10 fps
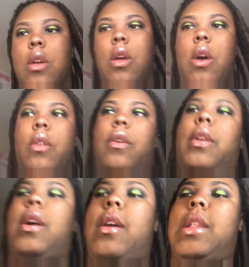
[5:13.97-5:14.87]
Hold on,
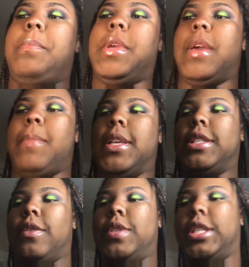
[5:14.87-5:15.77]
y'all. Let me get
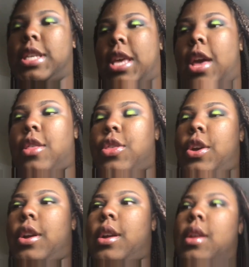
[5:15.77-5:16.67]
myself
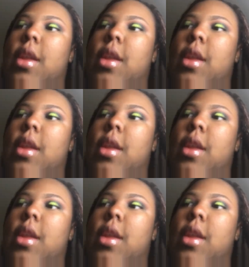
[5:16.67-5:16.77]
together.